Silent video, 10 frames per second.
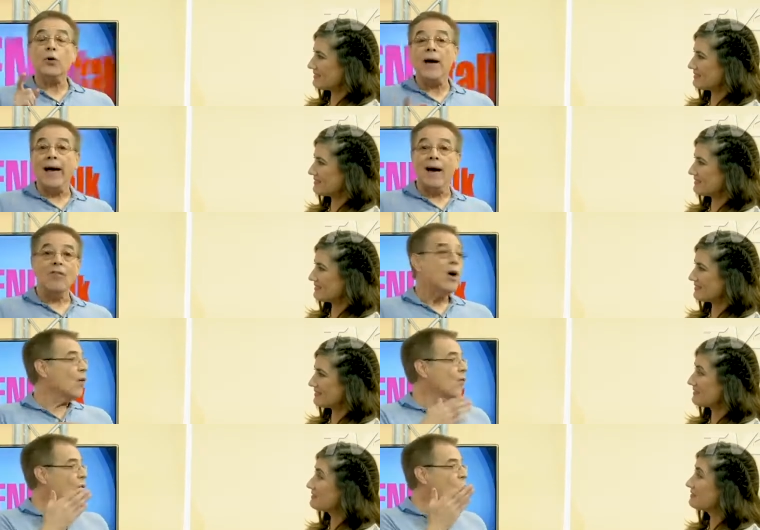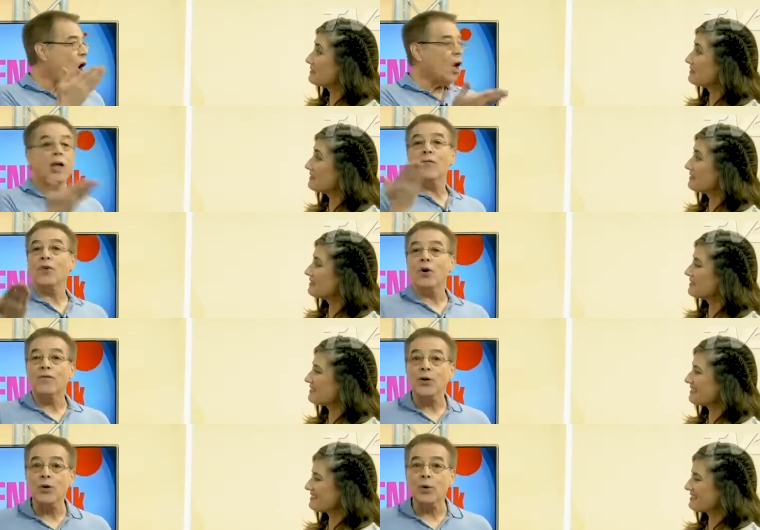Speaker 1: have, for all of your
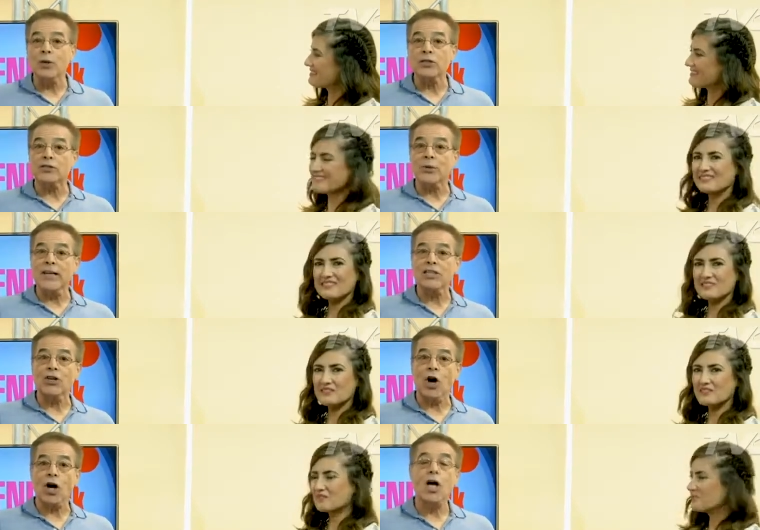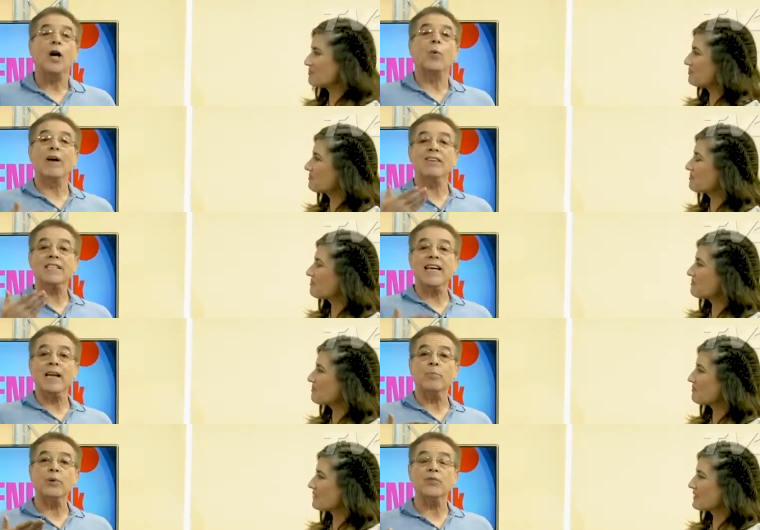viewers, Trend Talk, we have a
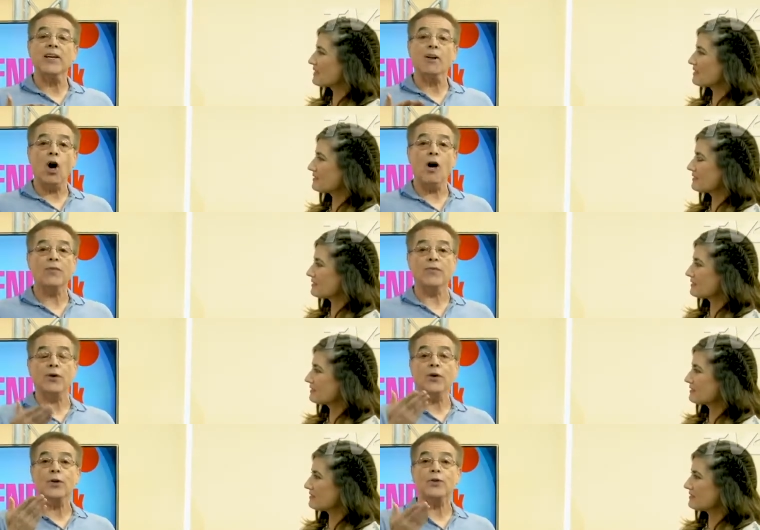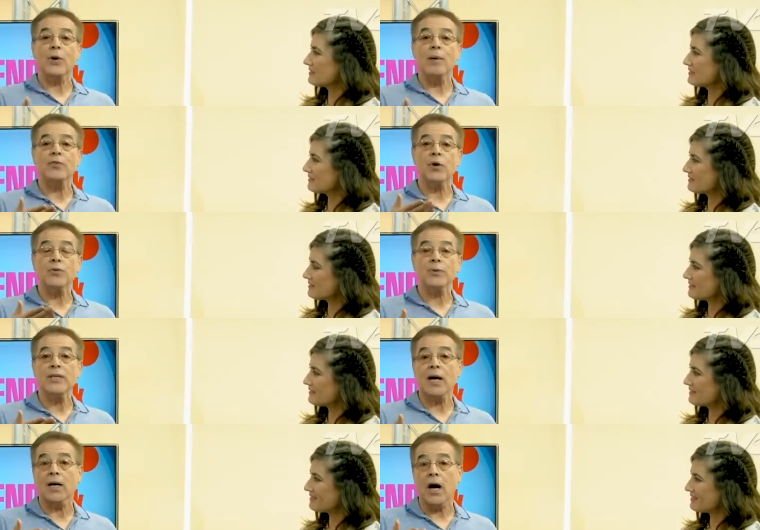10% off. If you go to
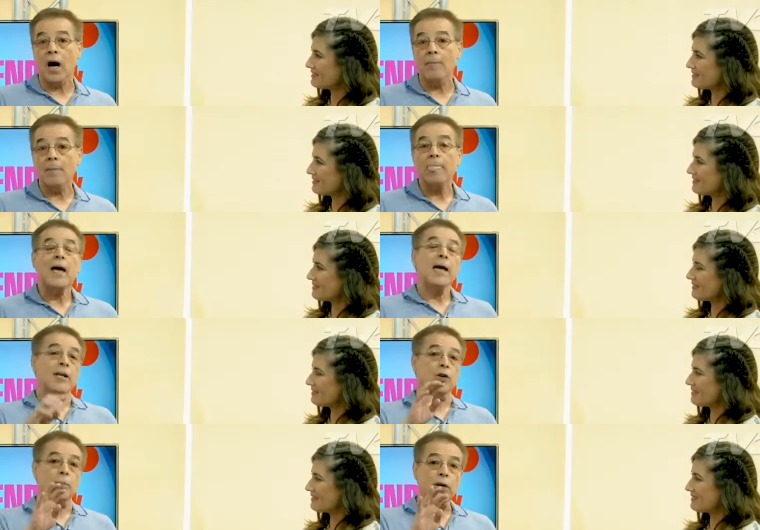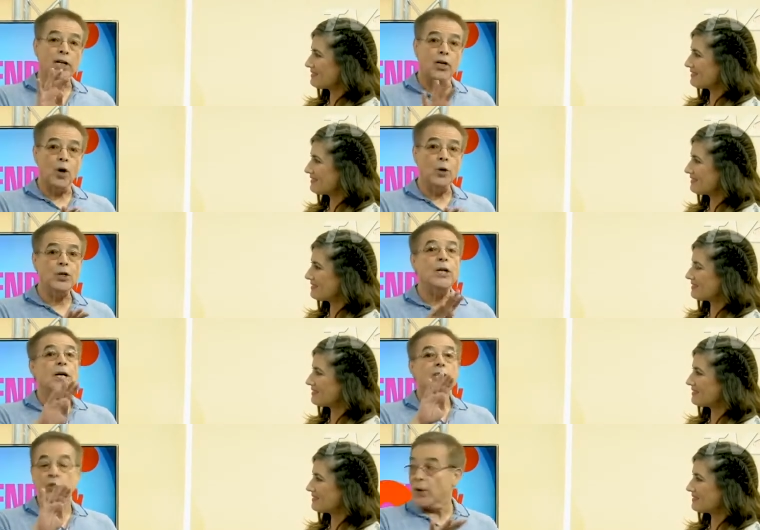trampshosiery.com and you put in code
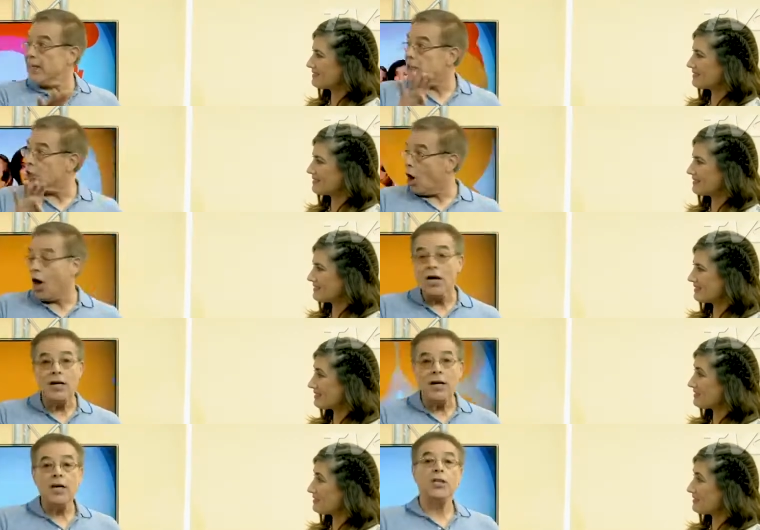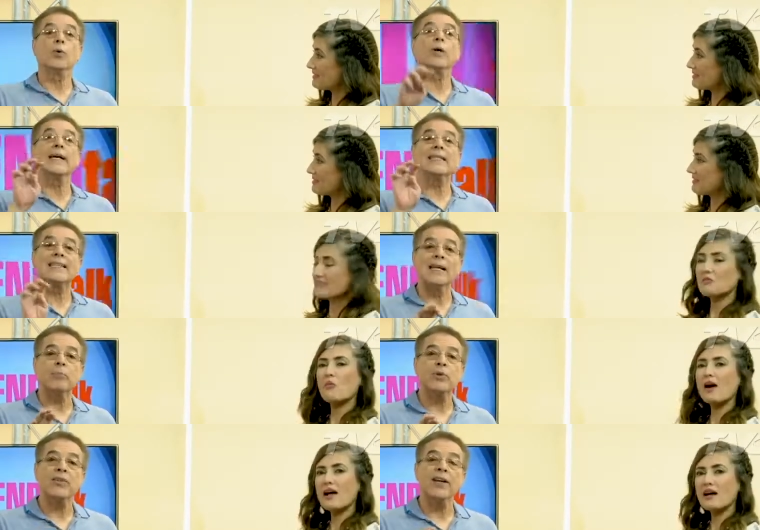Trend Talk, you will get
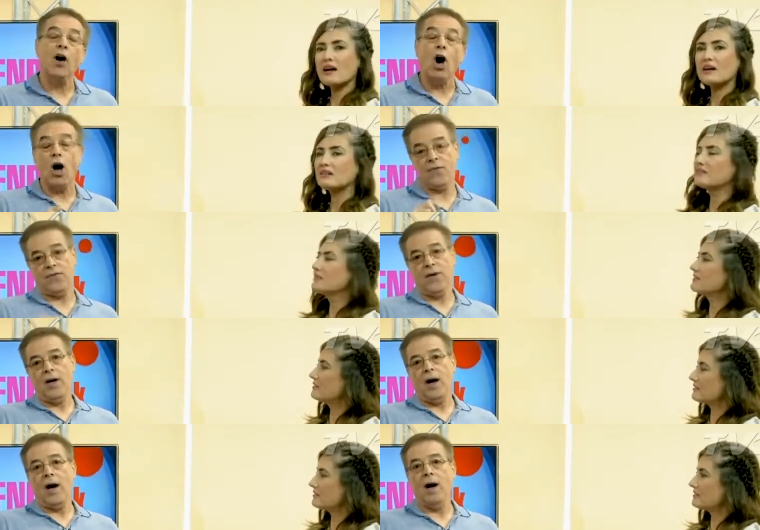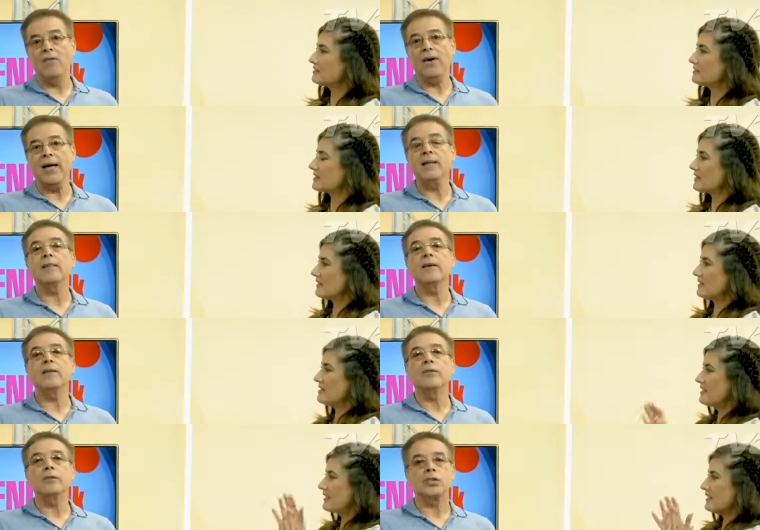10% wow. off of anything
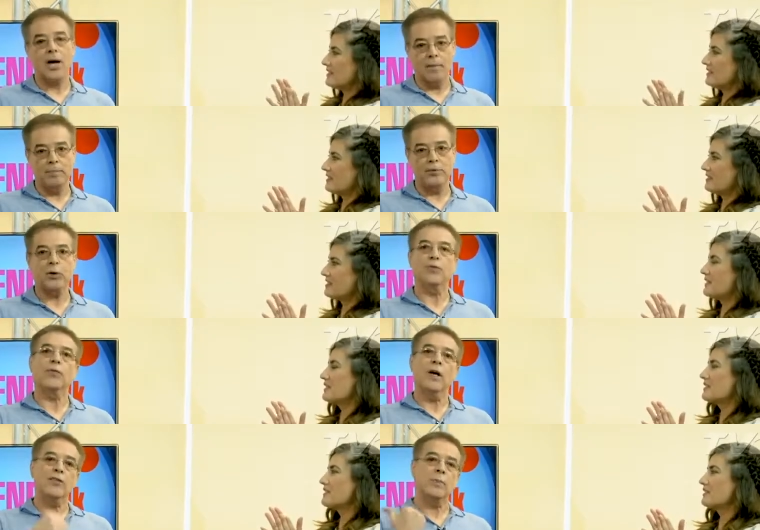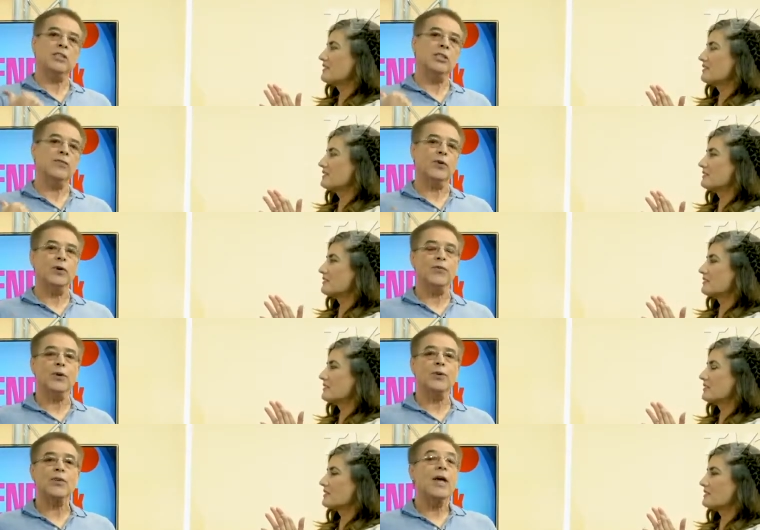that you Yay. shop. So Thank especially you. for your
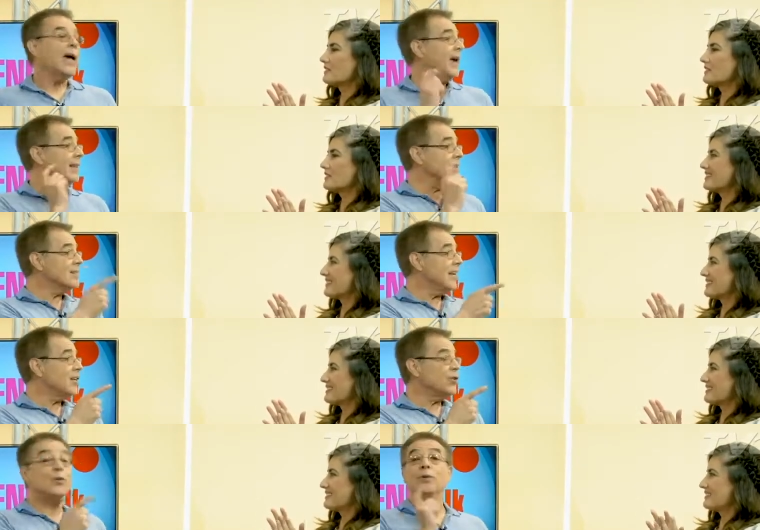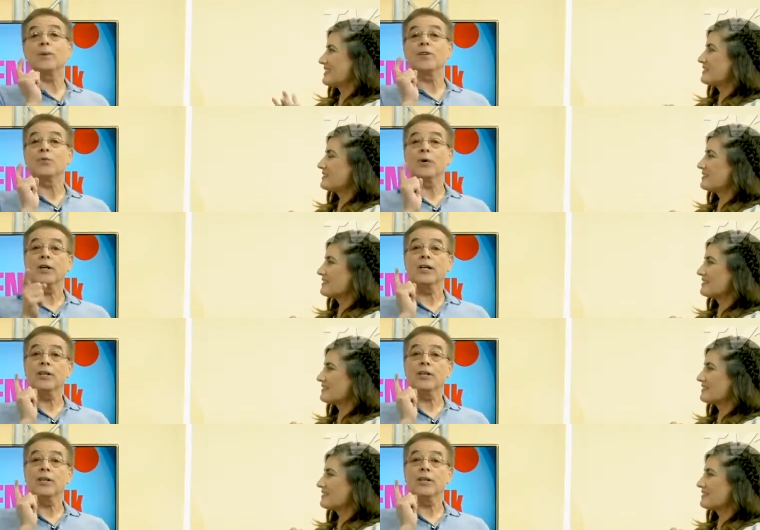viewers. And then stay tuned because we're going to